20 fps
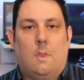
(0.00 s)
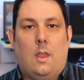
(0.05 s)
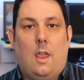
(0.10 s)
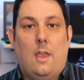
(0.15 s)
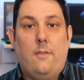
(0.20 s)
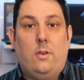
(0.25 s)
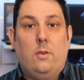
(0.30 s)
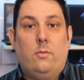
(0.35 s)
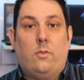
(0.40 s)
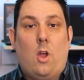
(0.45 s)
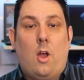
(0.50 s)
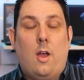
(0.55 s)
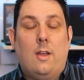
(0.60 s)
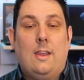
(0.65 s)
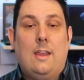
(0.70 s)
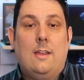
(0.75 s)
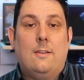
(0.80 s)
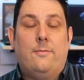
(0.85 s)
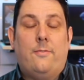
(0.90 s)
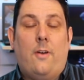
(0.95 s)
If you've got
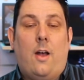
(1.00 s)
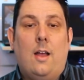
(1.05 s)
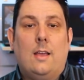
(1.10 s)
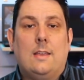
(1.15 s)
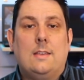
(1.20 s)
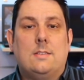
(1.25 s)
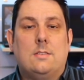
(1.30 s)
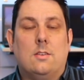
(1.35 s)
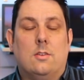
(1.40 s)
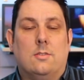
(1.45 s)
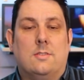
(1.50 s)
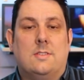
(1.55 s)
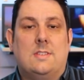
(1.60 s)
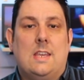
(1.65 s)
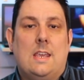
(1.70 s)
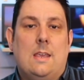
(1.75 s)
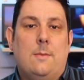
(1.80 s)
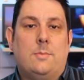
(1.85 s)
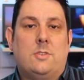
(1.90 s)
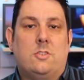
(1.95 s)
any advice or
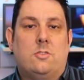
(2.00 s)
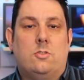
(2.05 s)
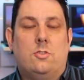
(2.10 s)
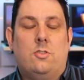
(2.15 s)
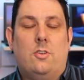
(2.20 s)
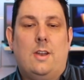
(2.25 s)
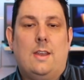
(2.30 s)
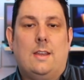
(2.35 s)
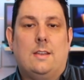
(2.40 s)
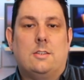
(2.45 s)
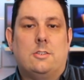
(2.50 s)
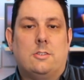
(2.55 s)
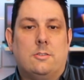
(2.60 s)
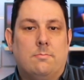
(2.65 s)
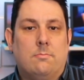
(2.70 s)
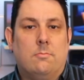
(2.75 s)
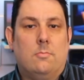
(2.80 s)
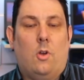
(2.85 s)
tips, tricks,